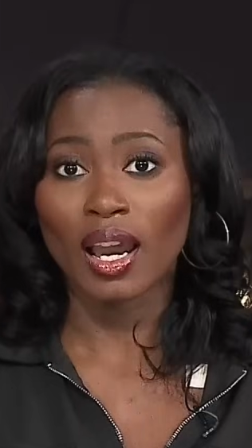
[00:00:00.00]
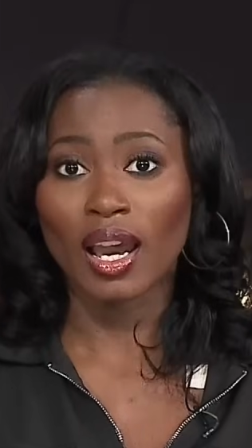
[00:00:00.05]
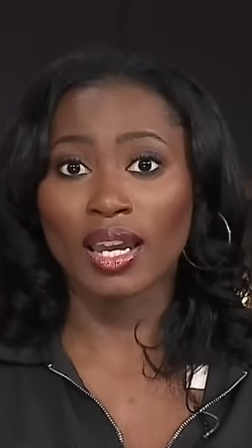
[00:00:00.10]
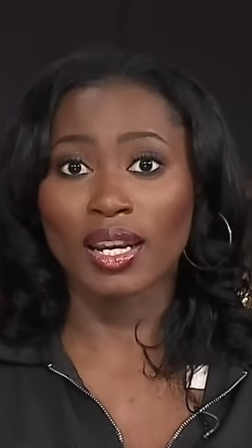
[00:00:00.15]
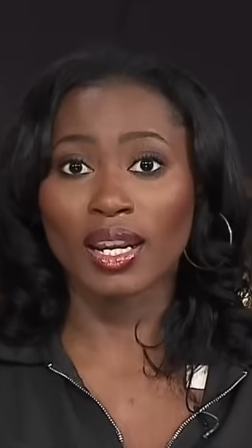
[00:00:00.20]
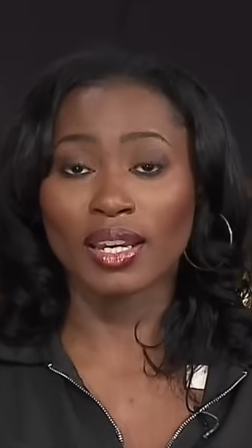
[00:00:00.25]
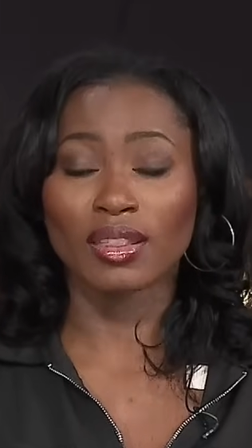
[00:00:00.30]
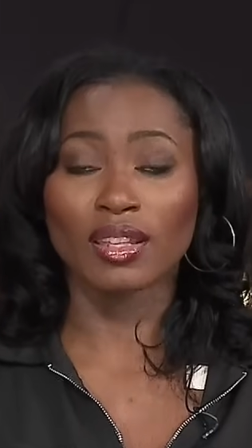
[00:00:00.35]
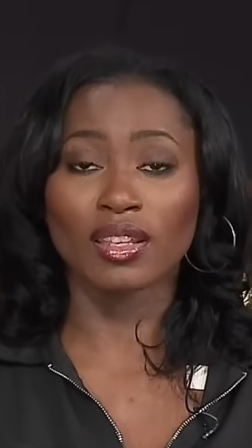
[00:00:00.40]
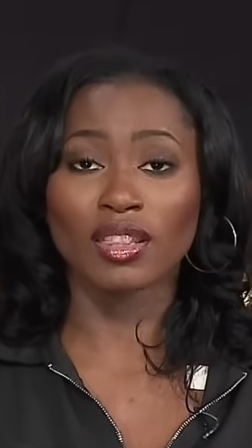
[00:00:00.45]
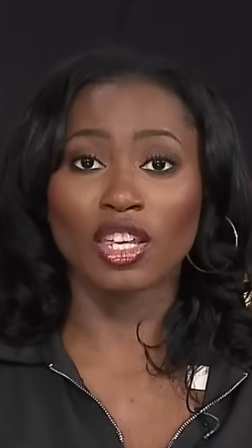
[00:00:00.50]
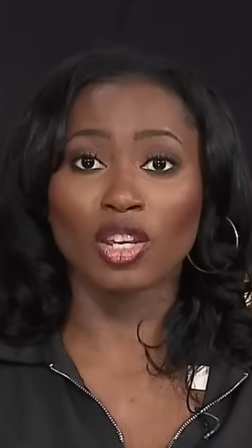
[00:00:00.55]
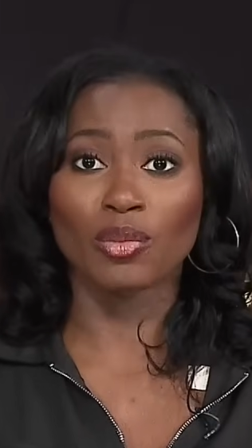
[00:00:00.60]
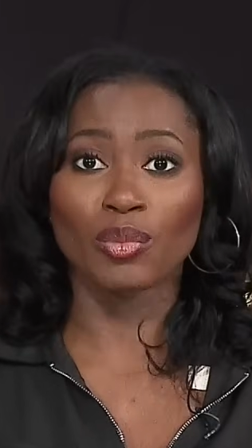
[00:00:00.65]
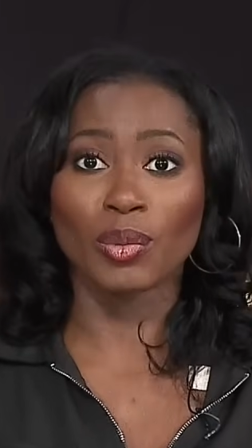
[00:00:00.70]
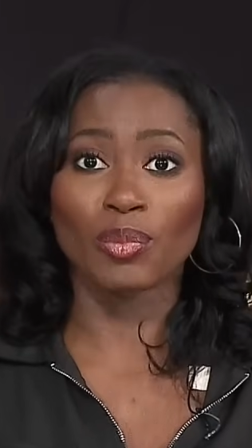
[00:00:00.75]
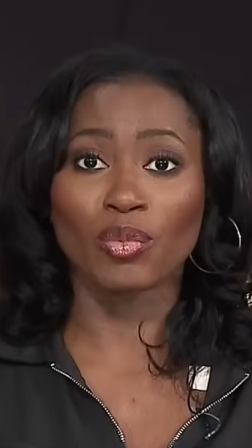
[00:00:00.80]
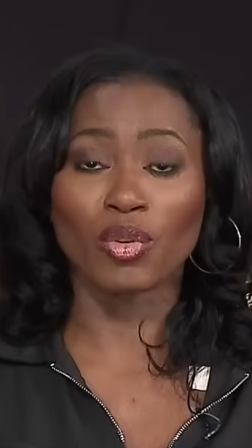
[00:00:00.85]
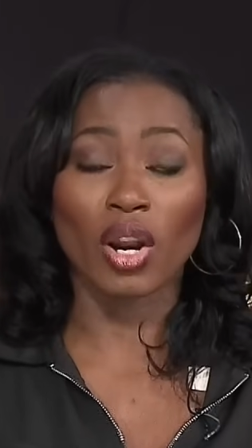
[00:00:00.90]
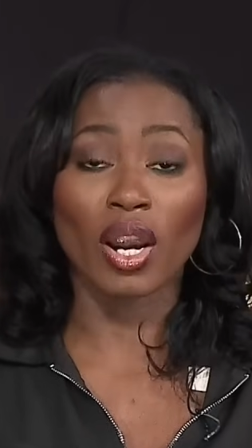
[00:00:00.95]
And I think they'd
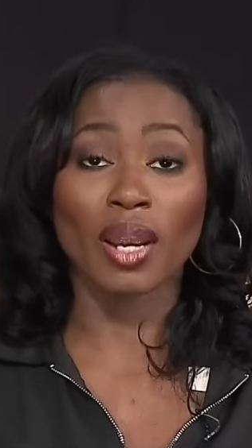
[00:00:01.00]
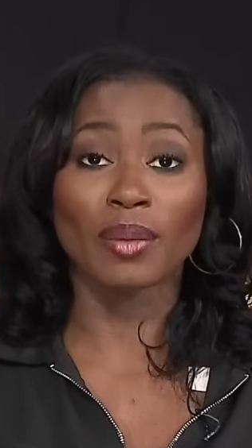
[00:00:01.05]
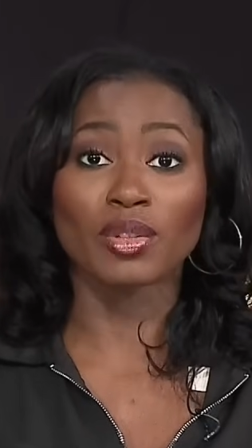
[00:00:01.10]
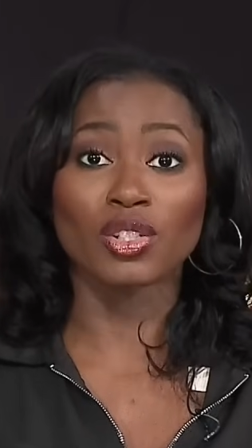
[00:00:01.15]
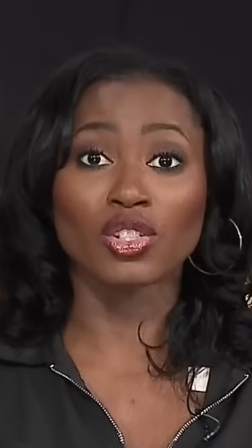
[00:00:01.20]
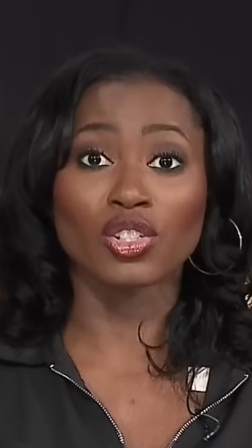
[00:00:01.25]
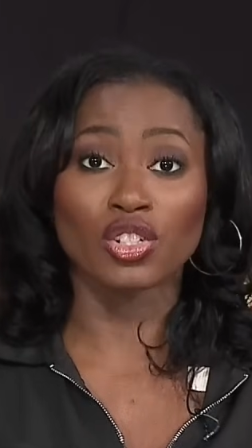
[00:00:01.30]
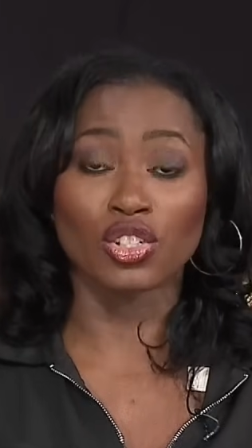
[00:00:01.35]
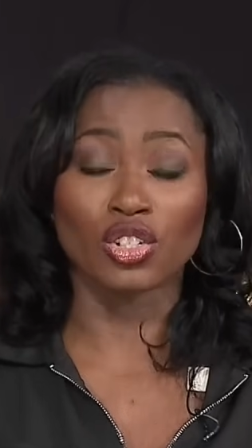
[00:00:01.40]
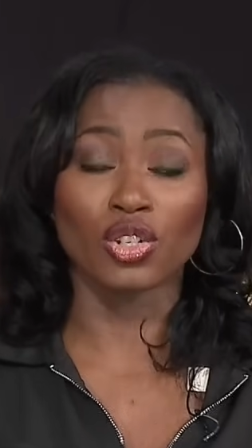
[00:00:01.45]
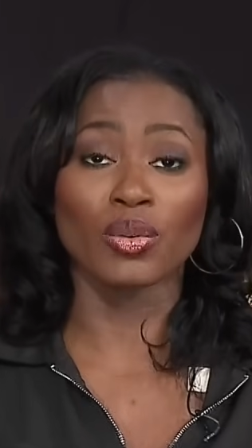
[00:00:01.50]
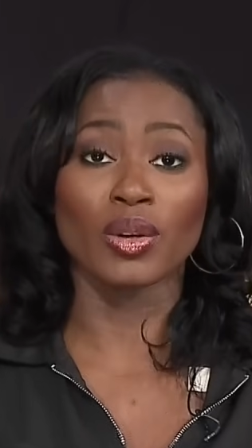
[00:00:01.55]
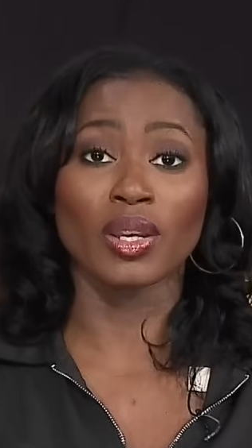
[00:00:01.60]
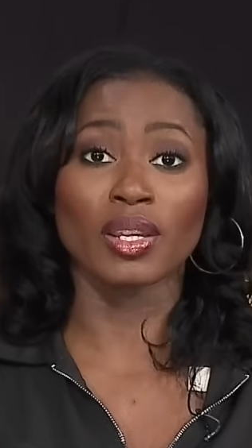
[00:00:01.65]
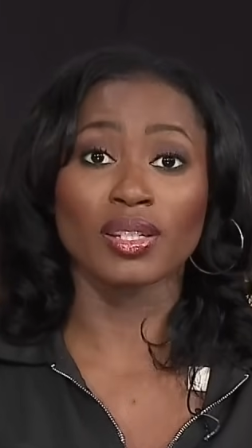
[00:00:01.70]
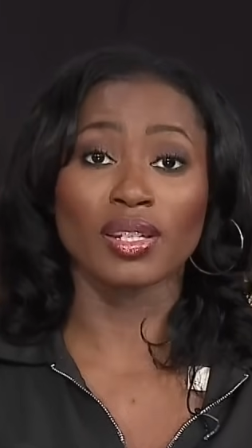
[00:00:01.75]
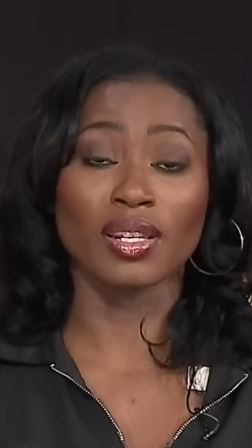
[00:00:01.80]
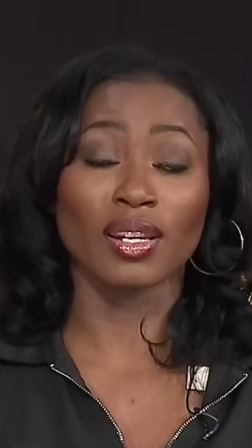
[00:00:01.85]
be primed to do it.